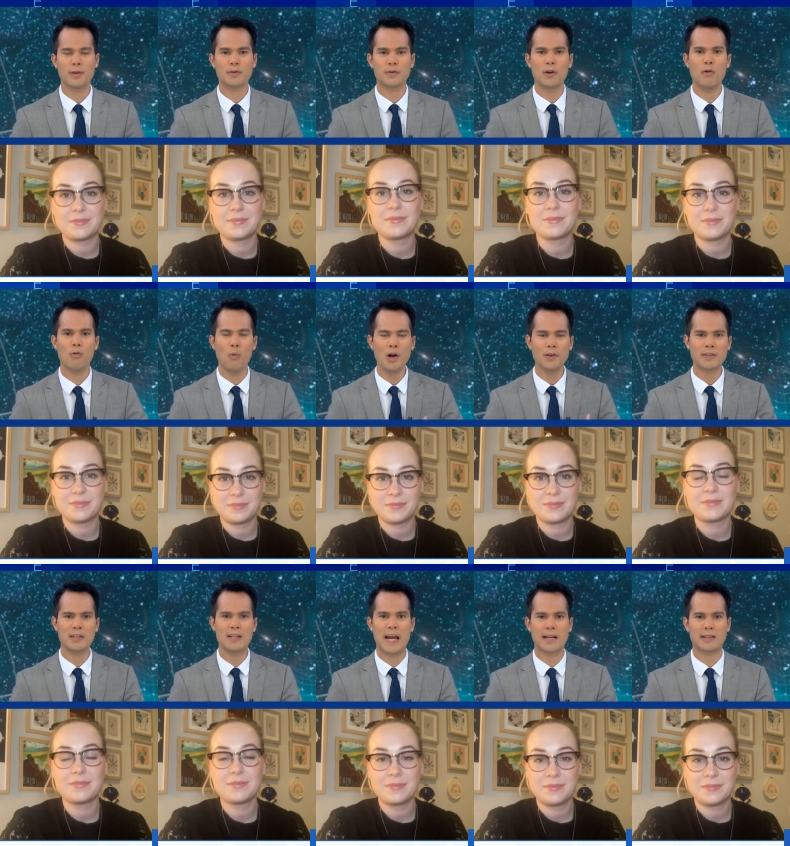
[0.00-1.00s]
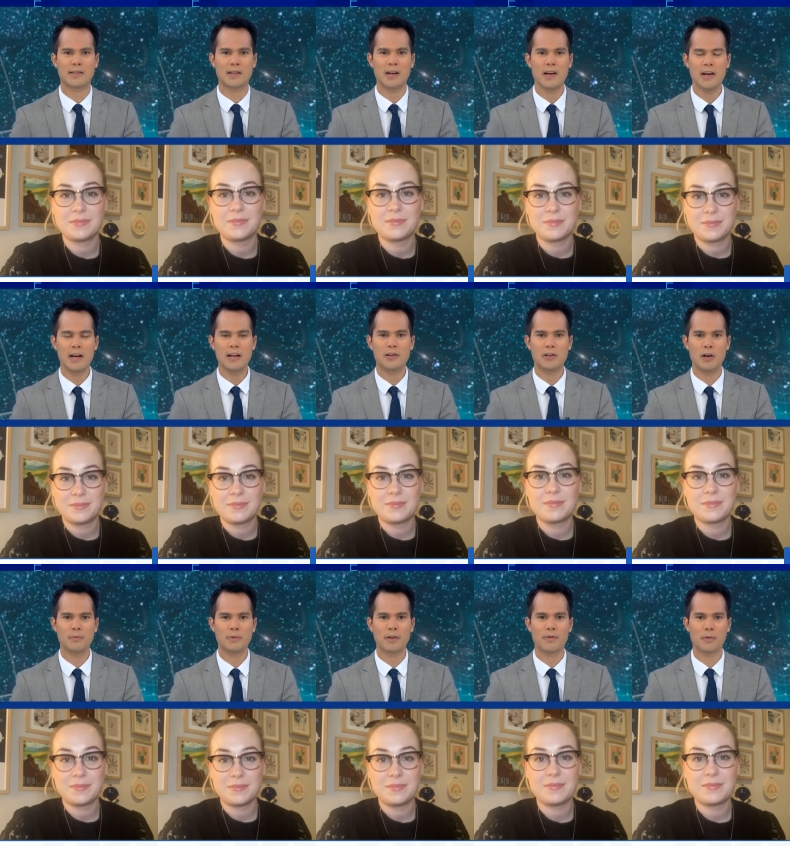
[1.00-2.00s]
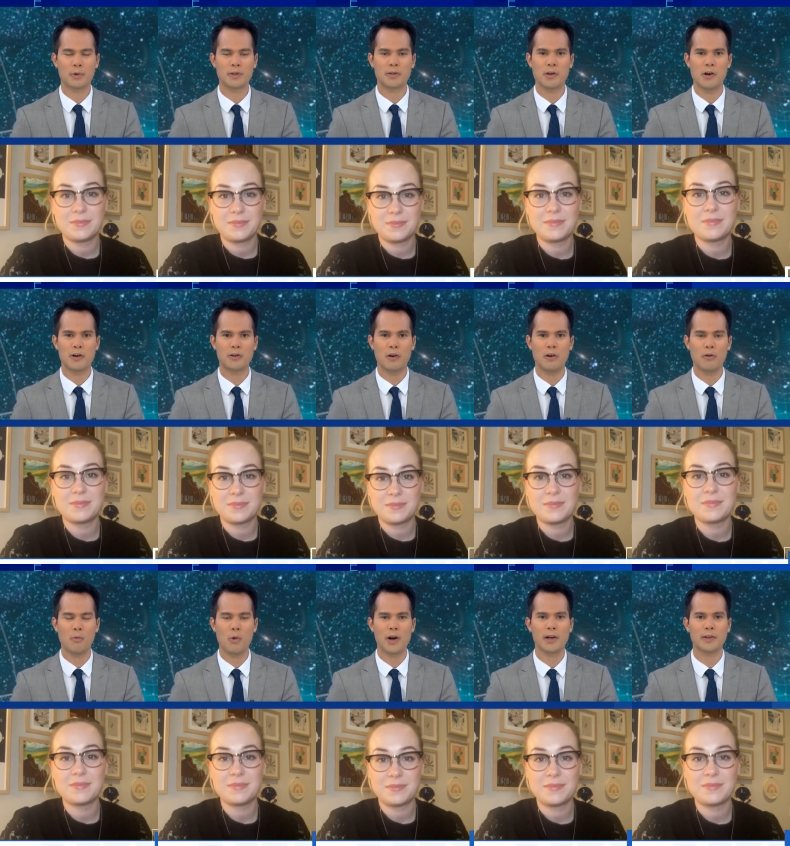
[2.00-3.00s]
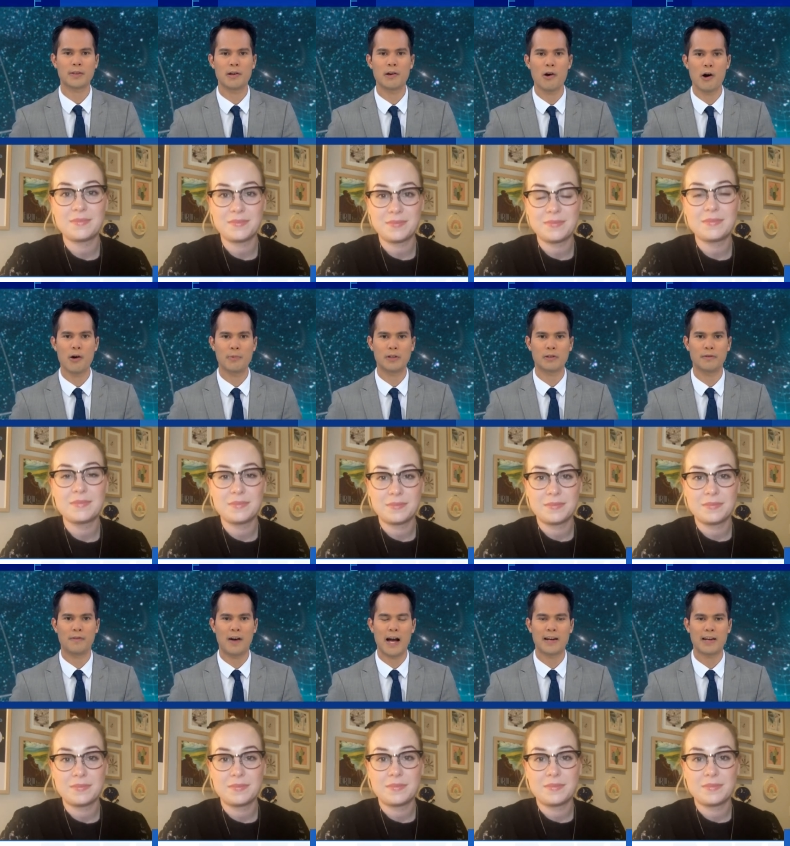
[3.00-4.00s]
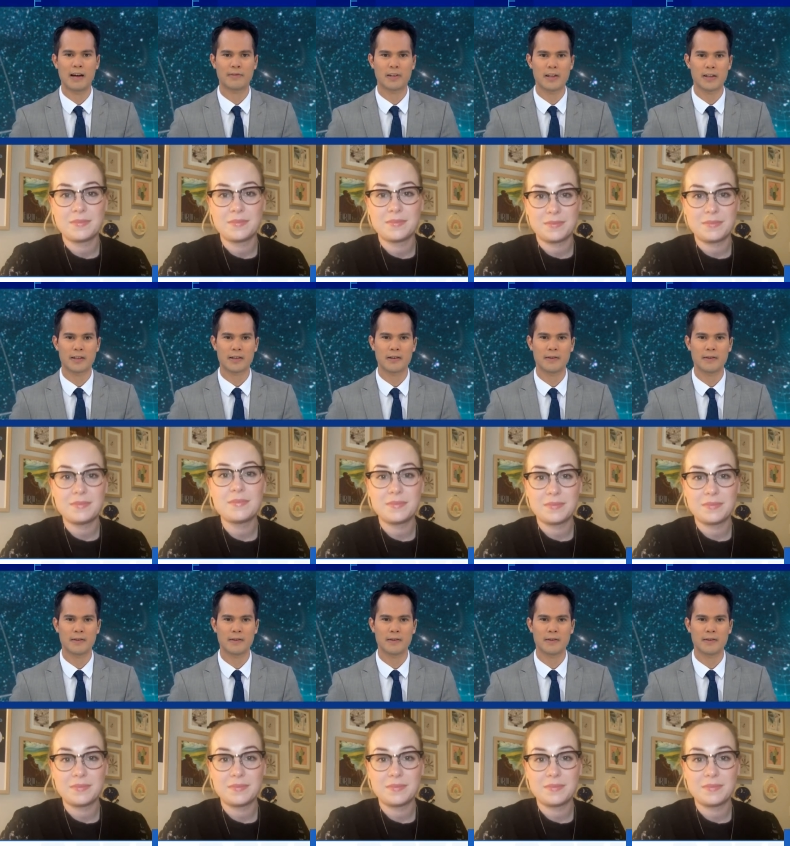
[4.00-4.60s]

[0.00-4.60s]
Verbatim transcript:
Speaker 1: So, what's next in terms of the research? Uh, what else are you hoping to find after this?